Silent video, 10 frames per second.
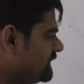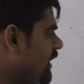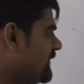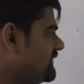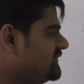
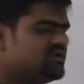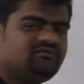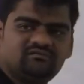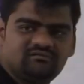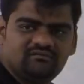or this
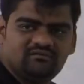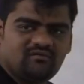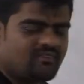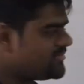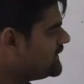series?
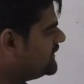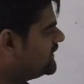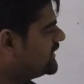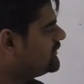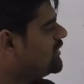
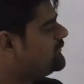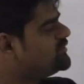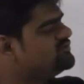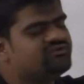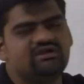It will go up
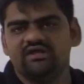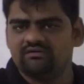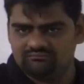to infinity,